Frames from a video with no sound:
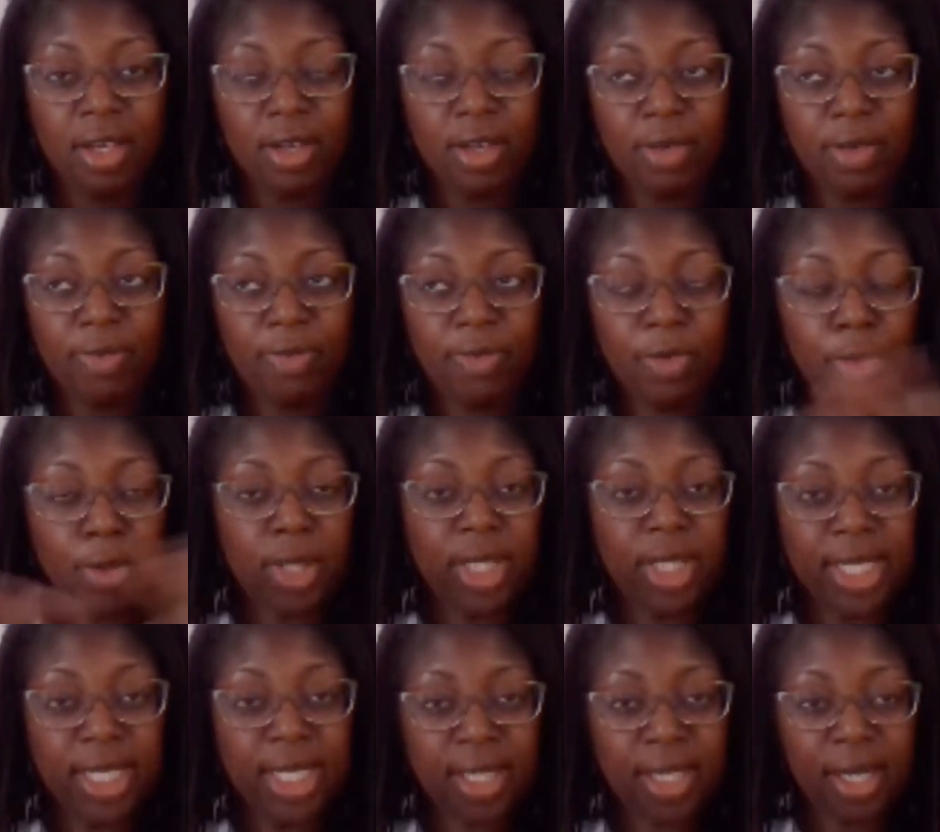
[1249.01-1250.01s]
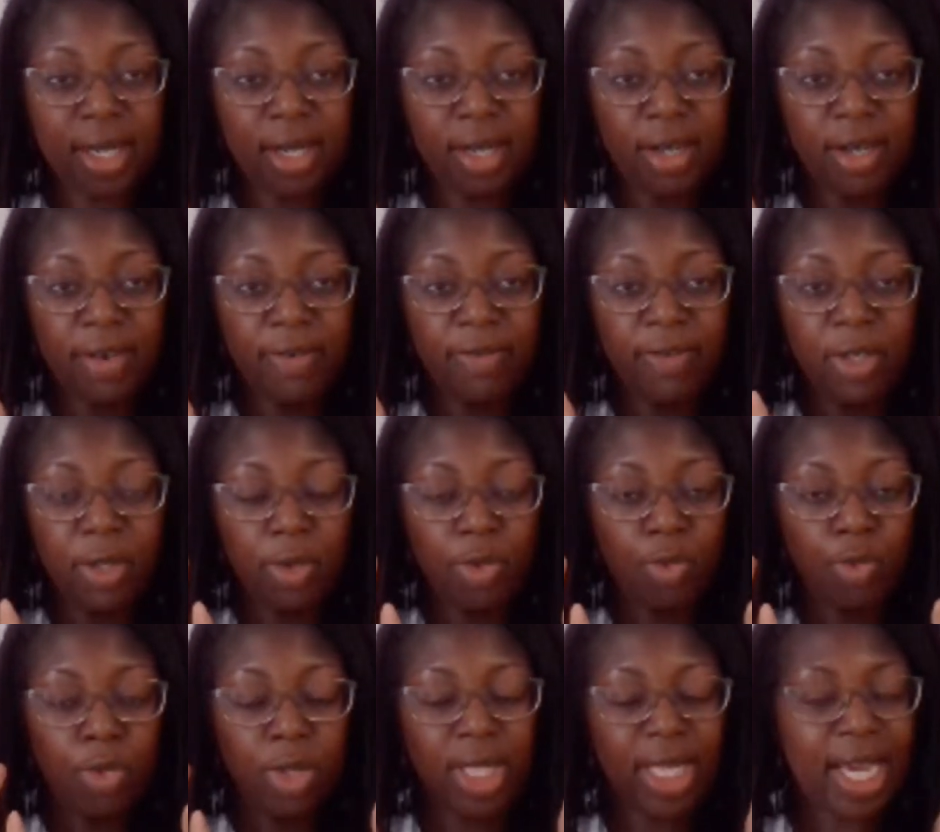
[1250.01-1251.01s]
a full list of
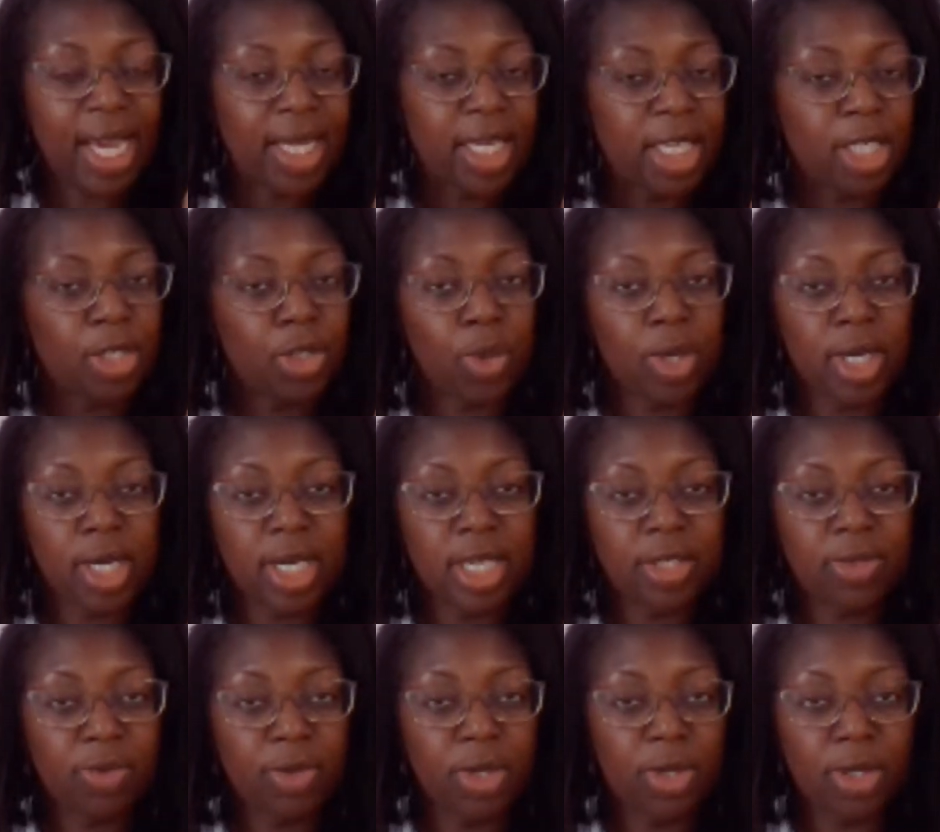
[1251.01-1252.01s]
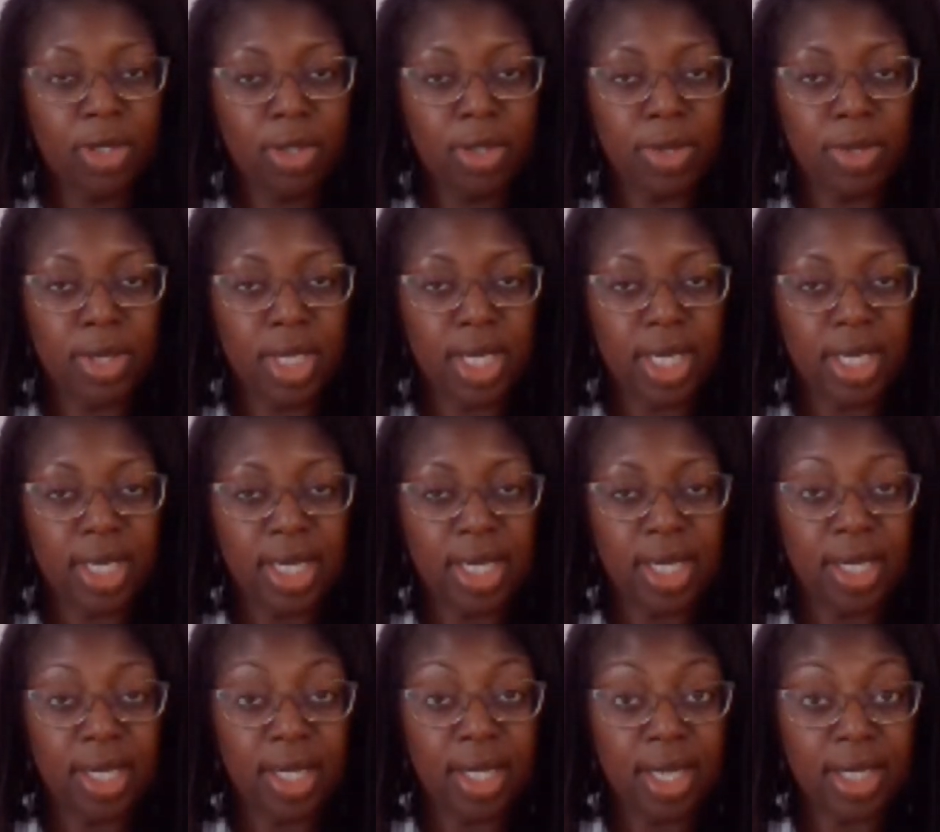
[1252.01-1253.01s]
really handy shortcuts for you to use in
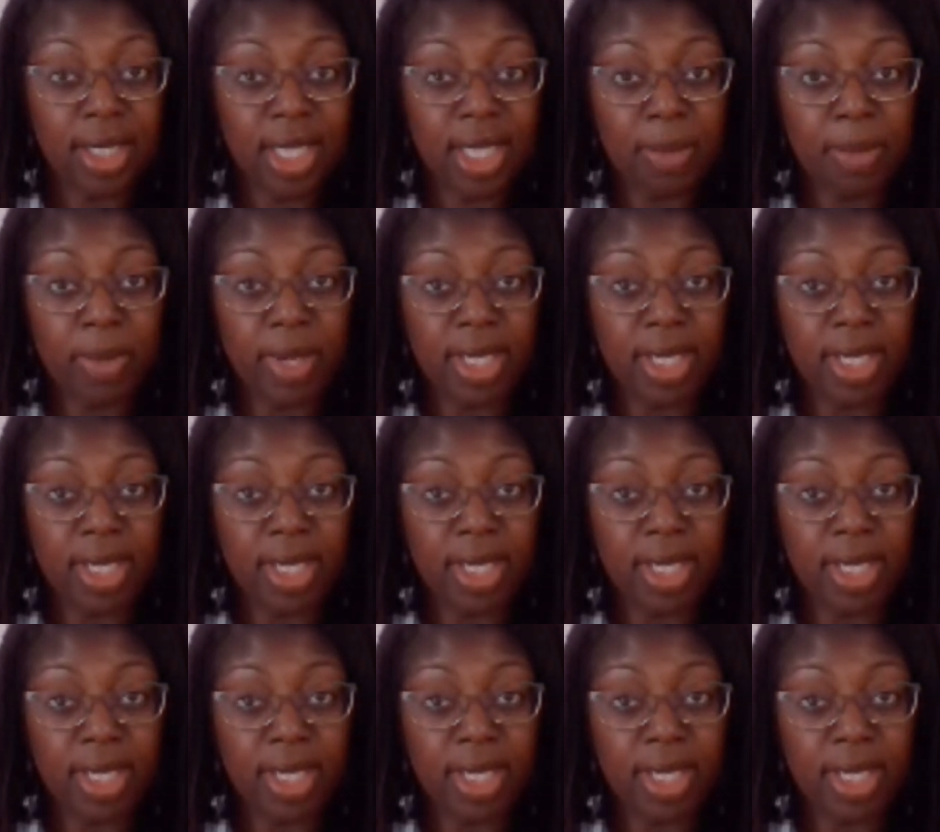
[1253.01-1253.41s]
Inkscape,